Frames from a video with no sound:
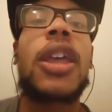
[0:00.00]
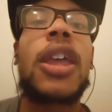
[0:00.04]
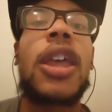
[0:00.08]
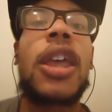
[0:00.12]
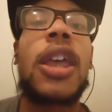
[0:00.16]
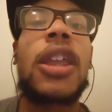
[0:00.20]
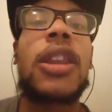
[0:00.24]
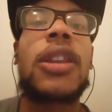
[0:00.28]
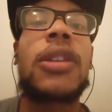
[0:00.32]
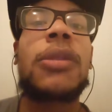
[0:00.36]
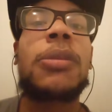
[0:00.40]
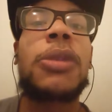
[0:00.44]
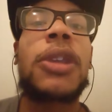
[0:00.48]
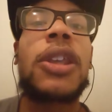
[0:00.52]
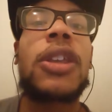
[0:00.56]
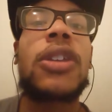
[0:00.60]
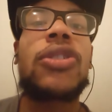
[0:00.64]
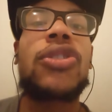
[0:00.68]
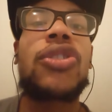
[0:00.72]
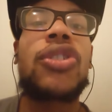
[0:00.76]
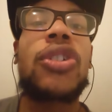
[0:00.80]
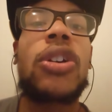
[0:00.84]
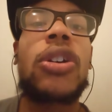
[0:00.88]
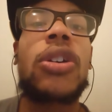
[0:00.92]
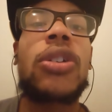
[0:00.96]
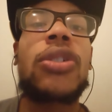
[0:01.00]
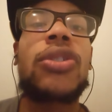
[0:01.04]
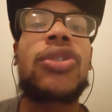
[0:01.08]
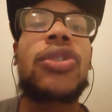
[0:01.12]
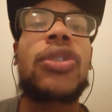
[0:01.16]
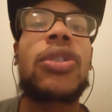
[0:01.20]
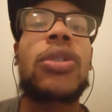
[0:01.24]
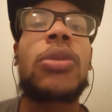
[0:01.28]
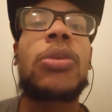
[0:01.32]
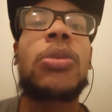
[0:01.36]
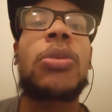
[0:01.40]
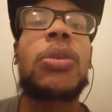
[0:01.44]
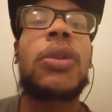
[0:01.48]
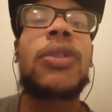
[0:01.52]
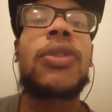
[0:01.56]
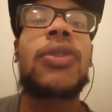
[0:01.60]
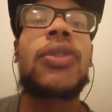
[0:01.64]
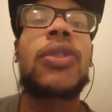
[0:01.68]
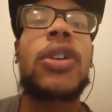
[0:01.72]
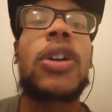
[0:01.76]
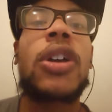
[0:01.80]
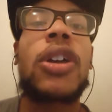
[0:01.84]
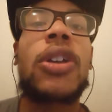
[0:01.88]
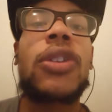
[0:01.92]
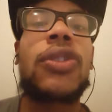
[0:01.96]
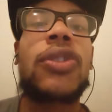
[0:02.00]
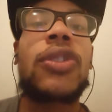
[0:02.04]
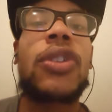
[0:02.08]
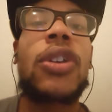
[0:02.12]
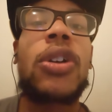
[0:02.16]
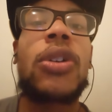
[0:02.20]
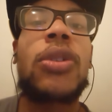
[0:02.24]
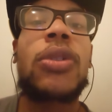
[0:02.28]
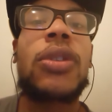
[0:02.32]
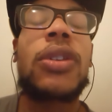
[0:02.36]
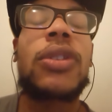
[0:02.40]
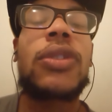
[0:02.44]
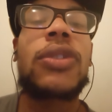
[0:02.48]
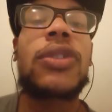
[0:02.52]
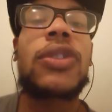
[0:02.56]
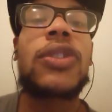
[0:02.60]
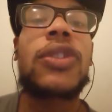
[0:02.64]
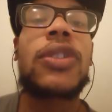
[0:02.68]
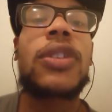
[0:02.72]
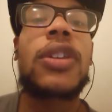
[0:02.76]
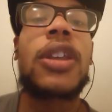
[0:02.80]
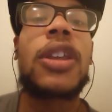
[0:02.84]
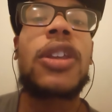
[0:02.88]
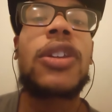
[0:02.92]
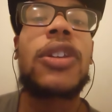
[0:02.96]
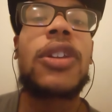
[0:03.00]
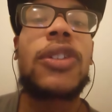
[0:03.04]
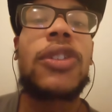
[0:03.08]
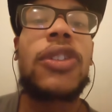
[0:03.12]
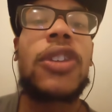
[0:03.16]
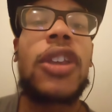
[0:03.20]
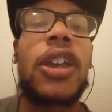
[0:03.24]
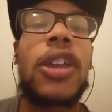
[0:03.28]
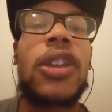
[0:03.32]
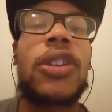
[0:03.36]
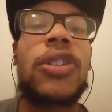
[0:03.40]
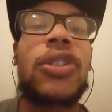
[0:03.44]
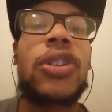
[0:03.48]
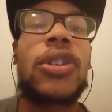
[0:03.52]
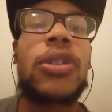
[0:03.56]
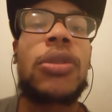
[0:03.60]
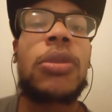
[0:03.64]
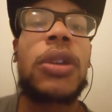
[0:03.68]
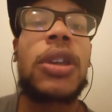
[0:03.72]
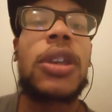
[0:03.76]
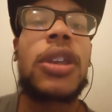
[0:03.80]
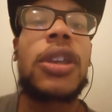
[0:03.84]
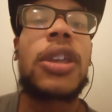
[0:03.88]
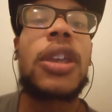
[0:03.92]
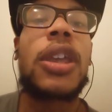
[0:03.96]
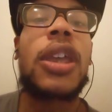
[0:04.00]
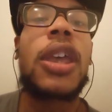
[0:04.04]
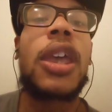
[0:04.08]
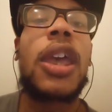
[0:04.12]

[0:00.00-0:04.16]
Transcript: and being charged with assaults in the second degree